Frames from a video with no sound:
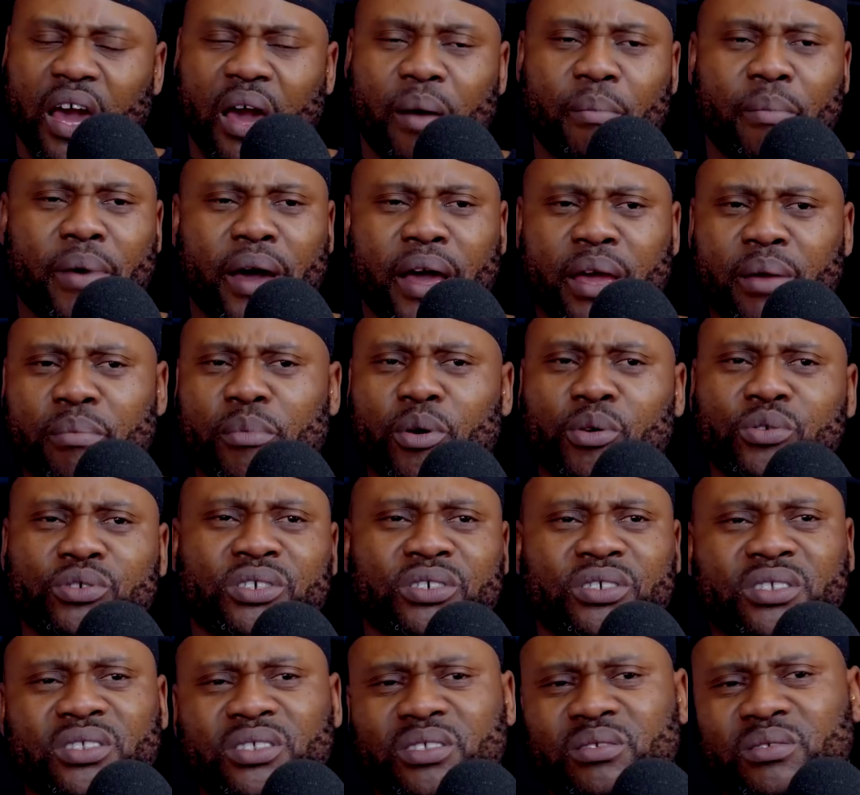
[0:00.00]
my
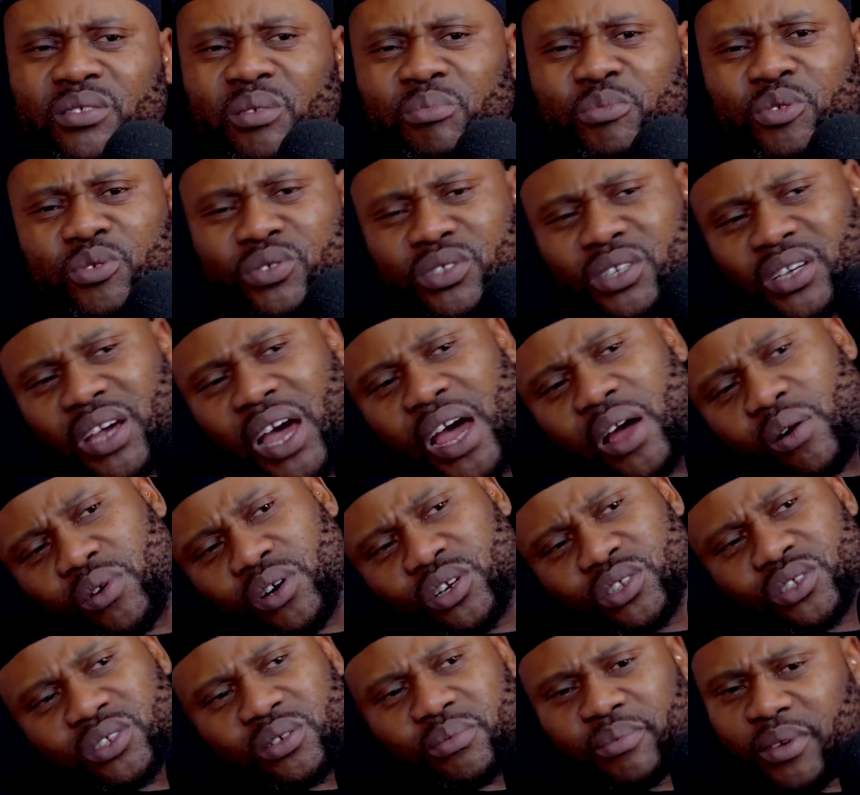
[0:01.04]
emotions, the music I
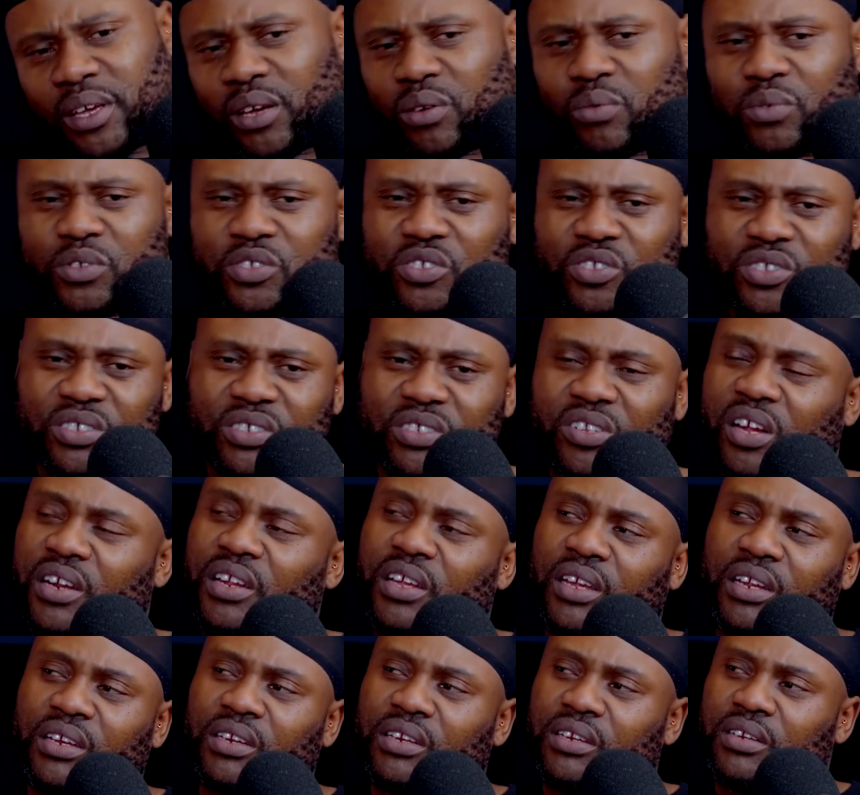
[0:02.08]
wanted to make was just not
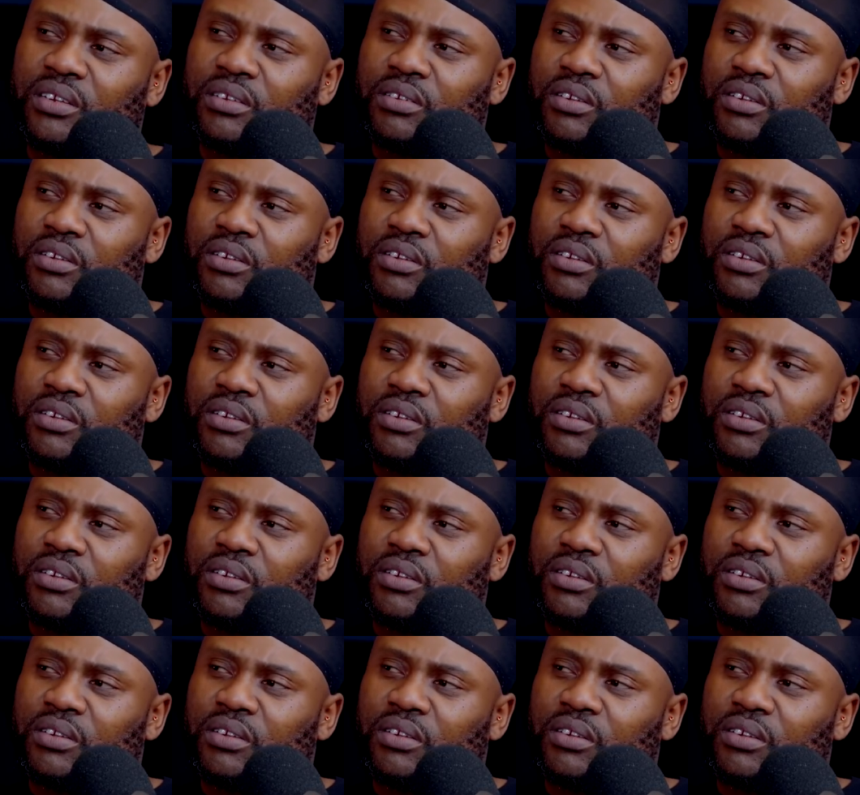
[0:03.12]
it.